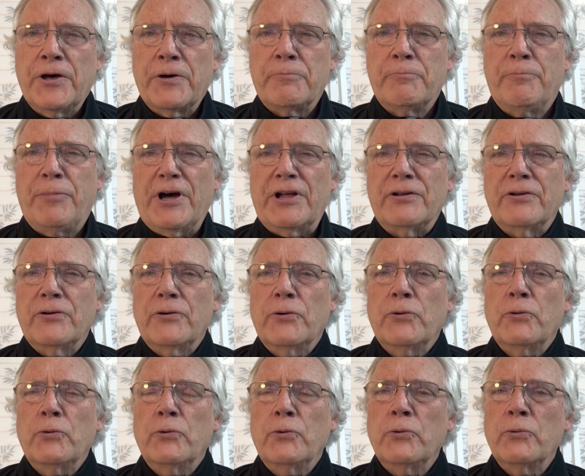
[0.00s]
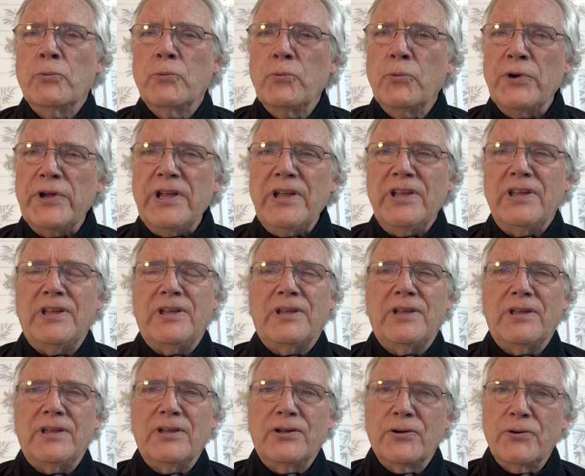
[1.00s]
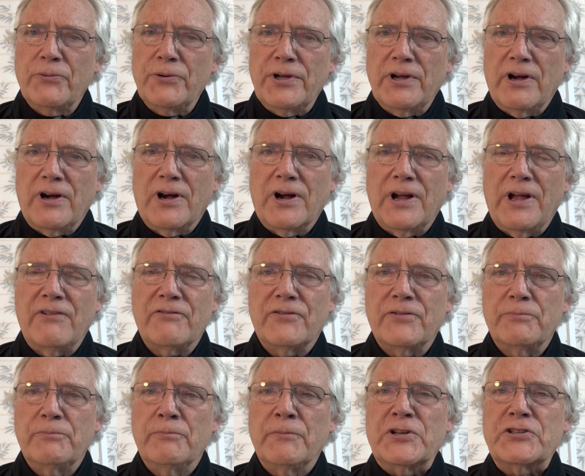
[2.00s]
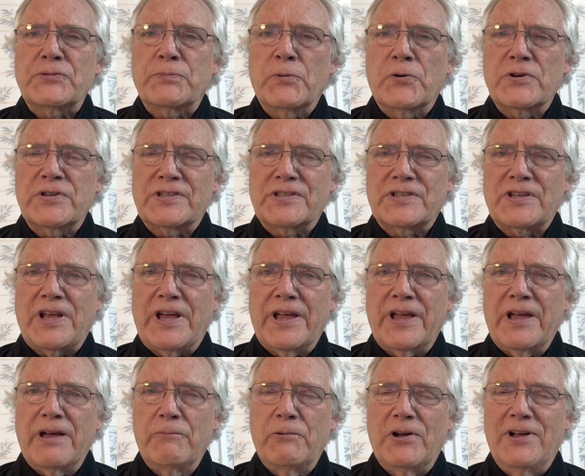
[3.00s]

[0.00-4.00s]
But we, who we are, have much more science.